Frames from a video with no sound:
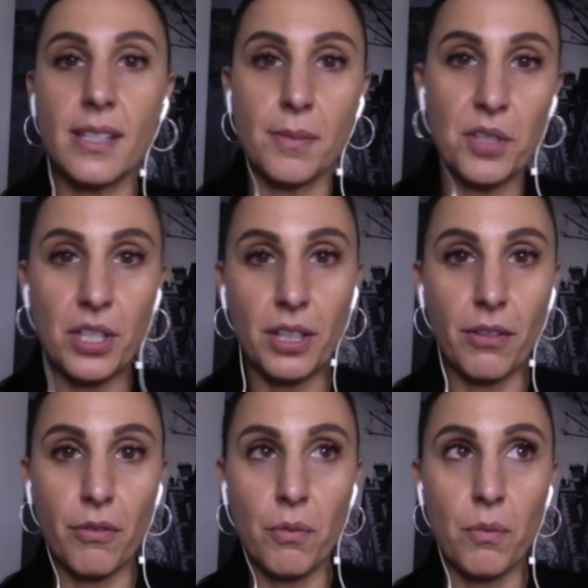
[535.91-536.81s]
especially
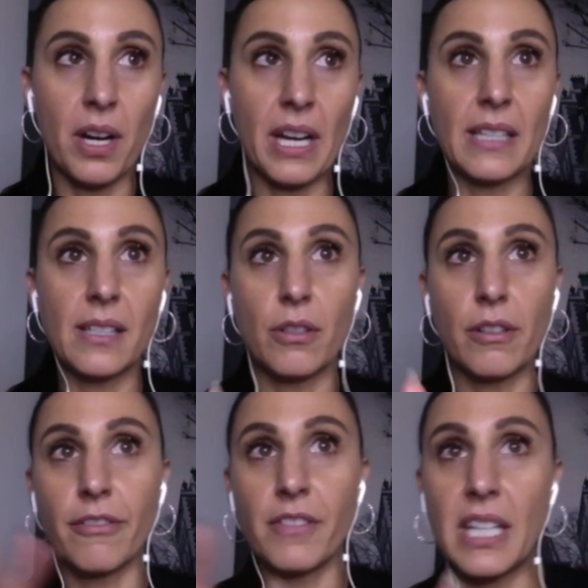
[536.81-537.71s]
through my sort
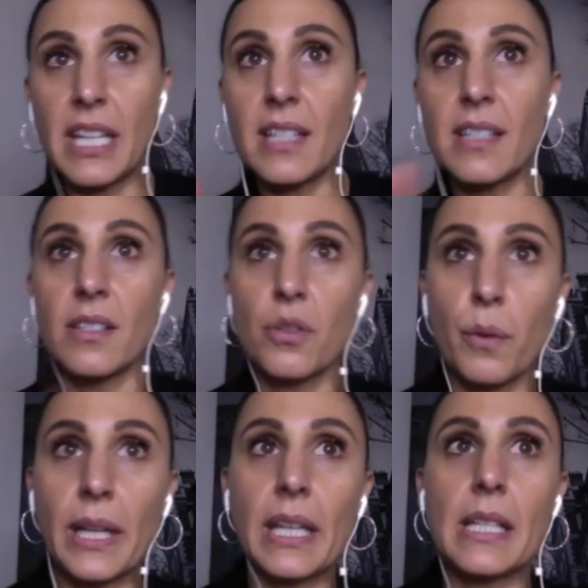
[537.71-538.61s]
of teens and
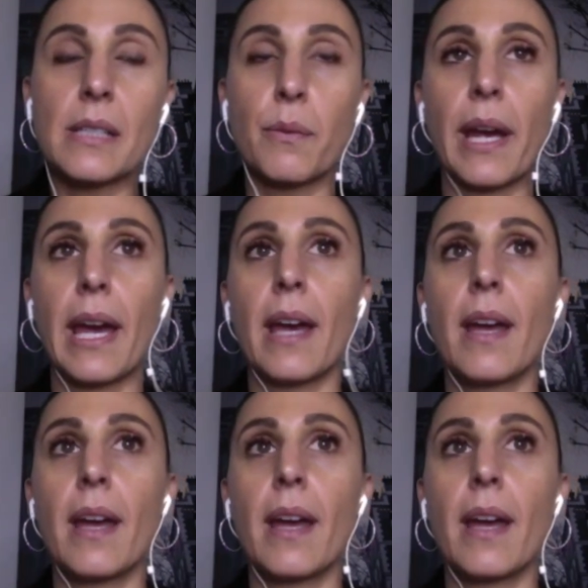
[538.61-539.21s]
20s, where